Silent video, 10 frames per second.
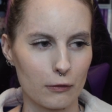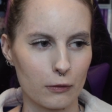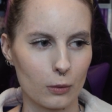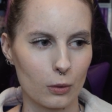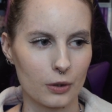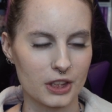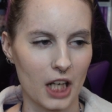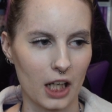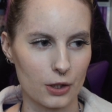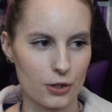for the
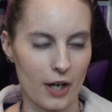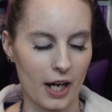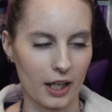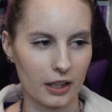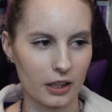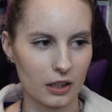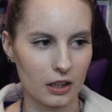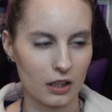title track,